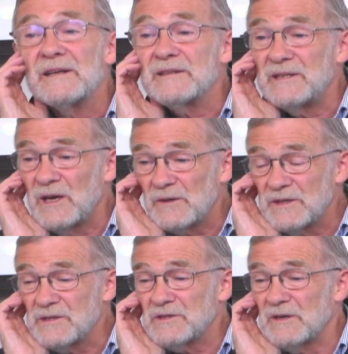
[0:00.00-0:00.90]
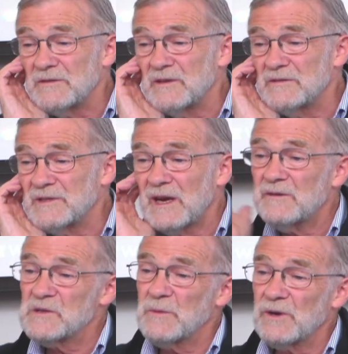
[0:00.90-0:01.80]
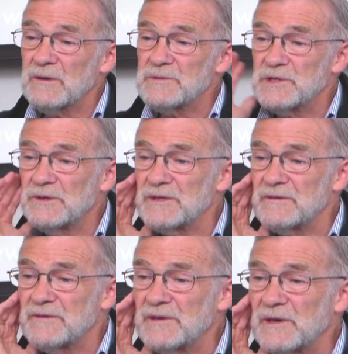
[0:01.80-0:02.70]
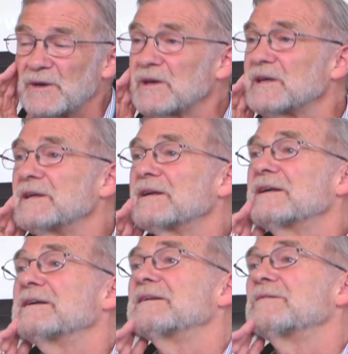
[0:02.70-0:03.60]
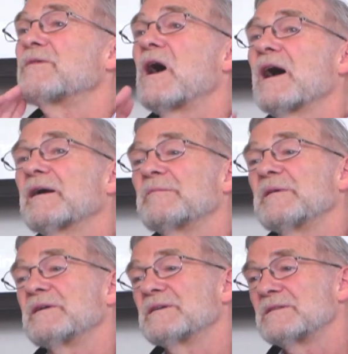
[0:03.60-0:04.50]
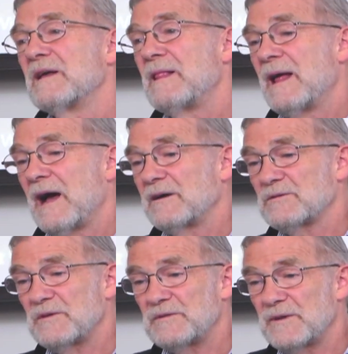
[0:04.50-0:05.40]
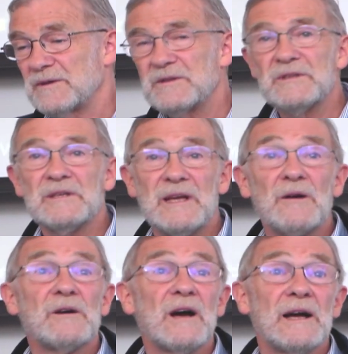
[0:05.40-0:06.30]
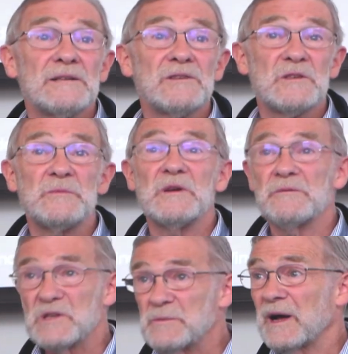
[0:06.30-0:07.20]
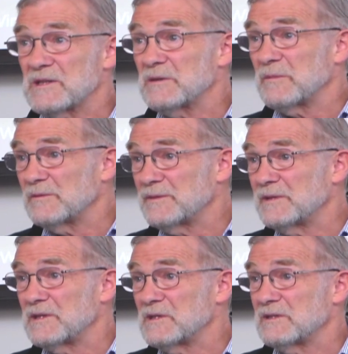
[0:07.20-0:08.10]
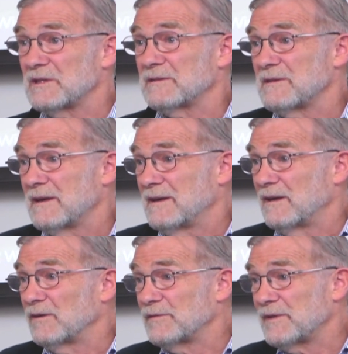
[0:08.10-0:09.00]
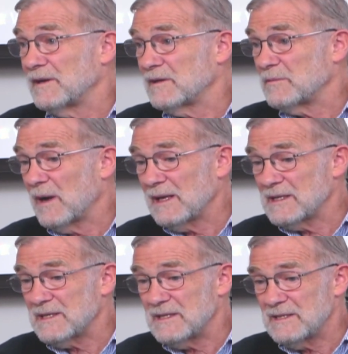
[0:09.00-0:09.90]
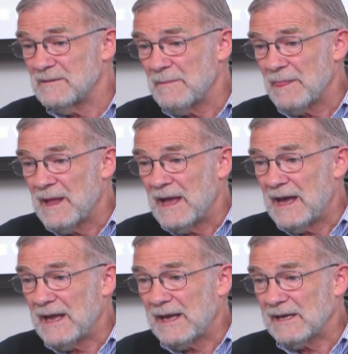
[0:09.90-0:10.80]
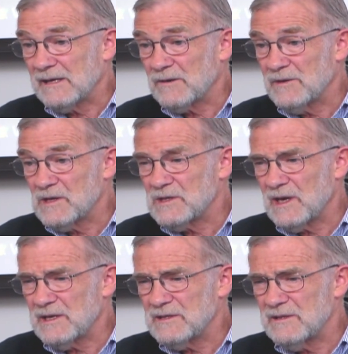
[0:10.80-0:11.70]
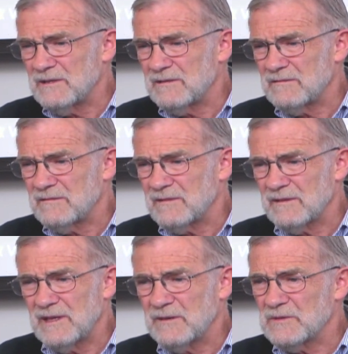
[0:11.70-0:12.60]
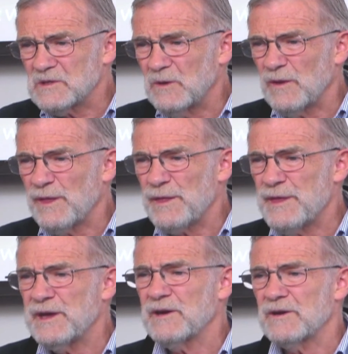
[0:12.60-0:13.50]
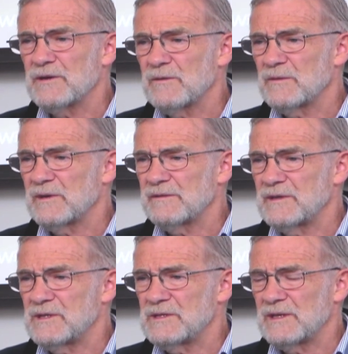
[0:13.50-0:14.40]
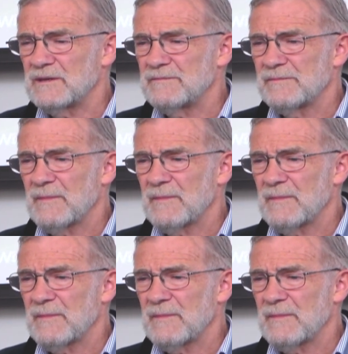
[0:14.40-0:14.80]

uh, the neoconservatives, and I was brought up short very early in Iraq because I was referring to the neocons as being responsible for these uh, ill-fated policies, and I got criticized in, I think it was called The Thinker, one of these uh,